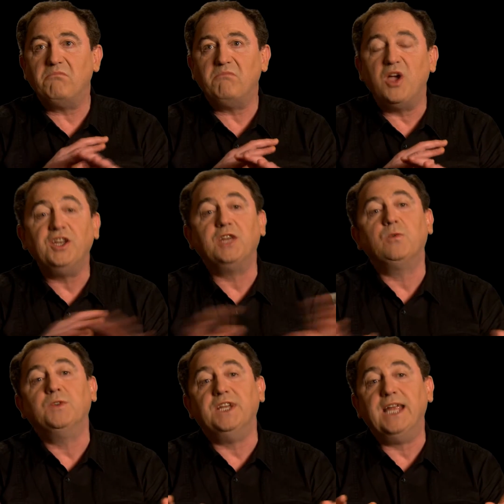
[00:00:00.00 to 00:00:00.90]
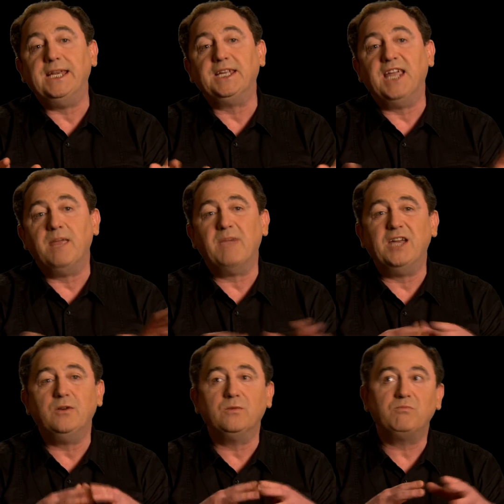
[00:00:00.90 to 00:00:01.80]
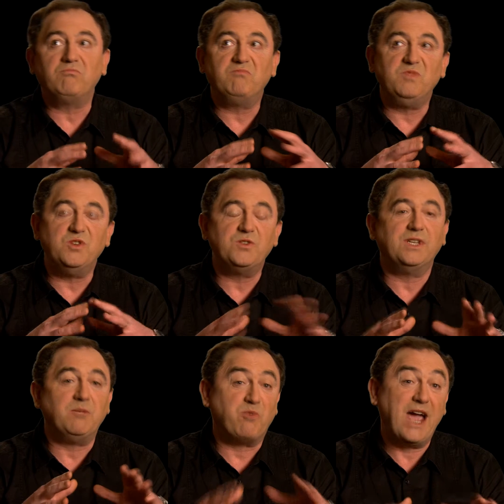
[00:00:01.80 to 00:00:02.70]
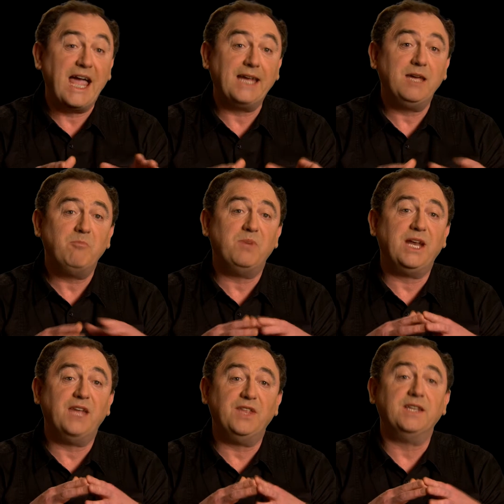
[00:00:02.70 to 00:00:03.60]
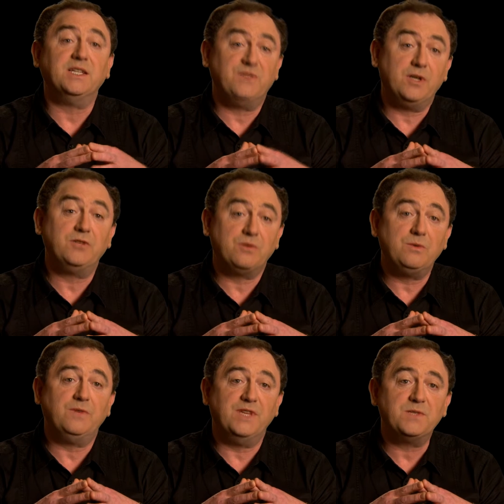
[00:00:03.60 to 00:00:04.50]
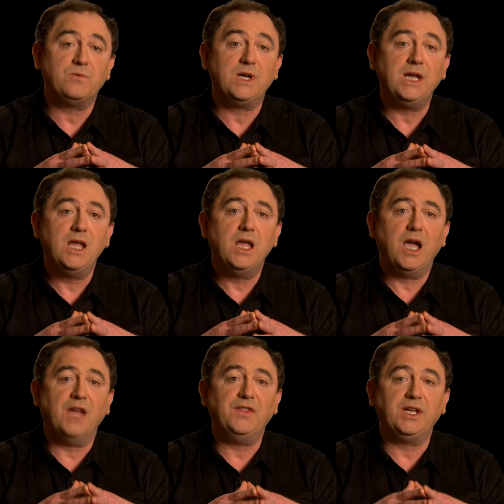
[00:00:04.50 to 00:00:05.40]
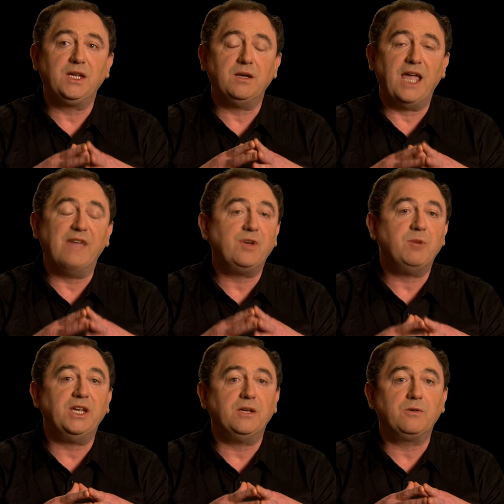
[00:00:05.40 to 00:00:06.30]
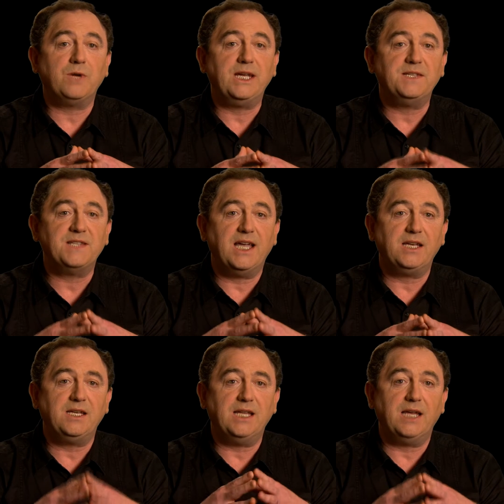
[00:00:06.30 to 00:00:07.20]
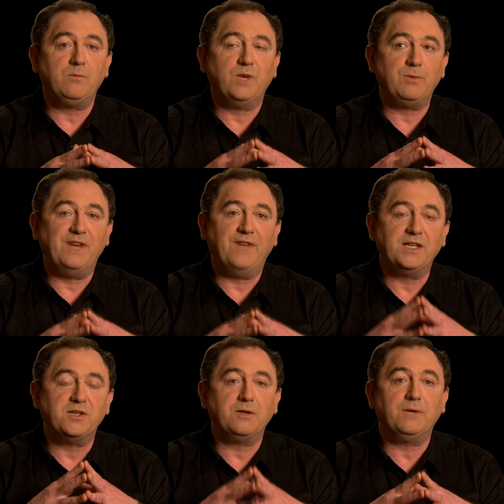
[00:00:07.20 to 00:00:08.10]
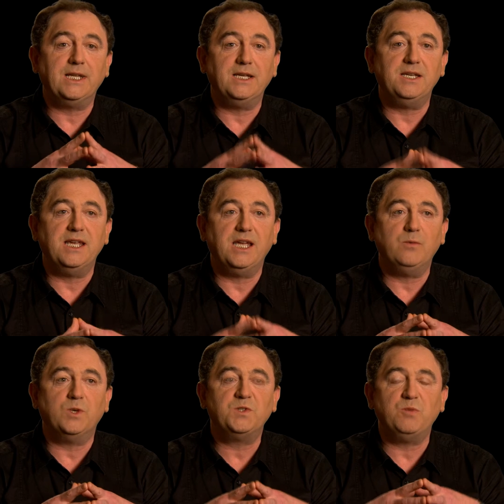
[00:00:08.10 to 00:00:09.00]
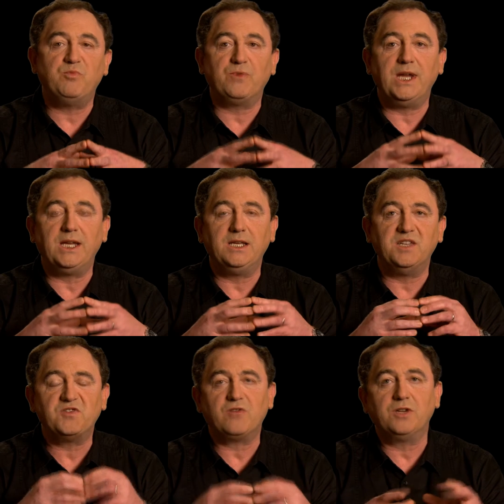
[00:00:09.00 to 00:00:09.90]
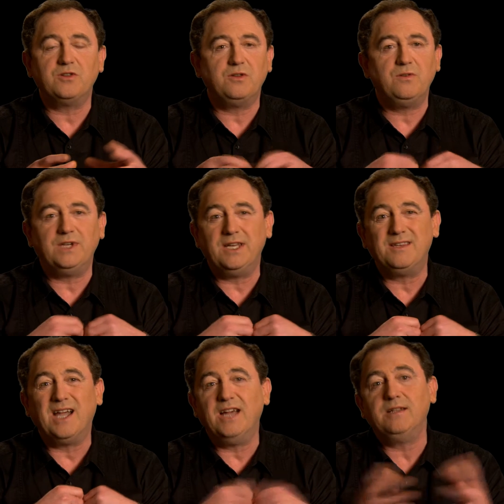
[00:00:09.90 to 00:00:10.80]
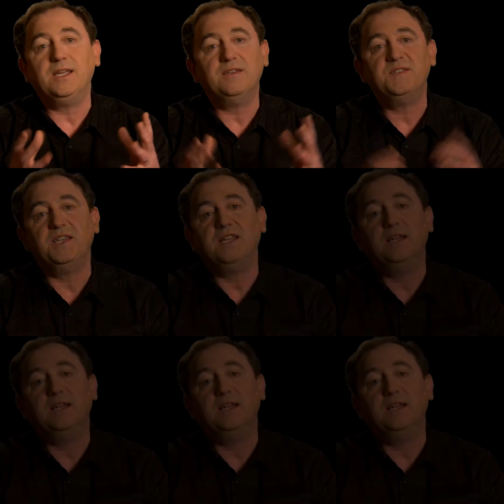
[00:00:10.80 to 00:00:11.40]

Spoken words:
unequaled in any game. I don't usually brag, but I think that's very true of this one. I think everybody agrees that what Red Faction Guerrilla did was to bring destruction to an entirely unseen